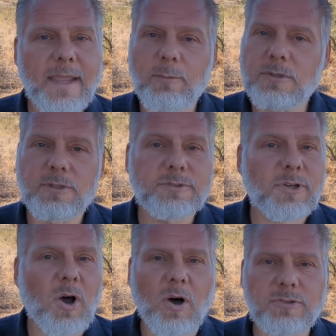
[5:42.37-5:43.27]
it will
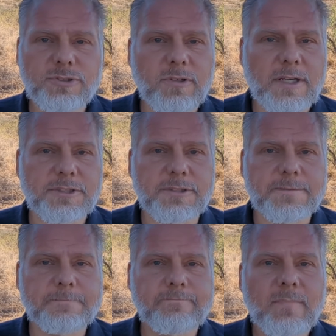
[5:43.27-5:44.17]
lose all structure
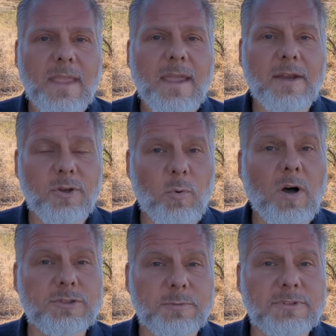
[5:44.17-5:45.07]
and your
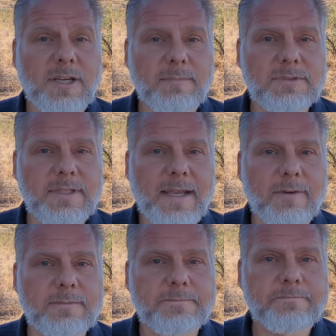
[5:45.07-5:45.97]
walls will tumble down.
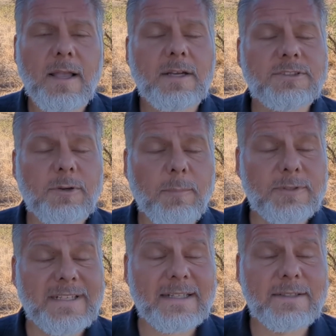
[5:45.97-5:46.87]
So a
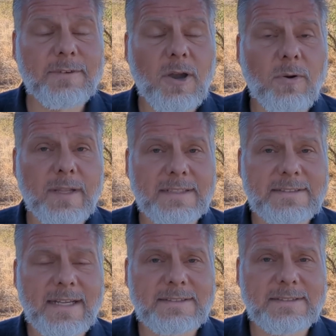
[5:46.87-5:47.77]
protective coating
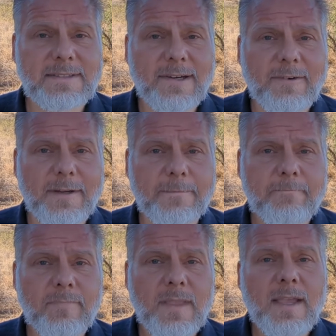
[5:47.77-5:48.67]
is necessary,
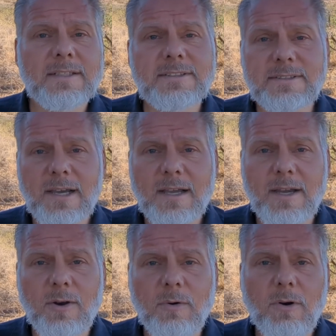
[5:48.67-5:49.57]

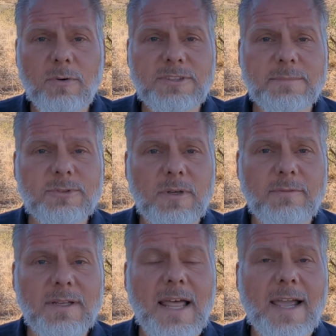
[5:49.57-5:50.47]
stucco or some sort
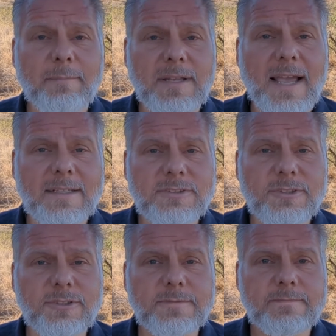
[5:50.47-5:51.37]
of a lime
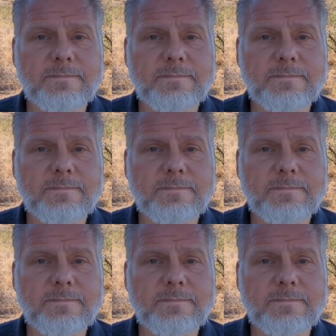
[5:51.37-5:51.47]
plaster.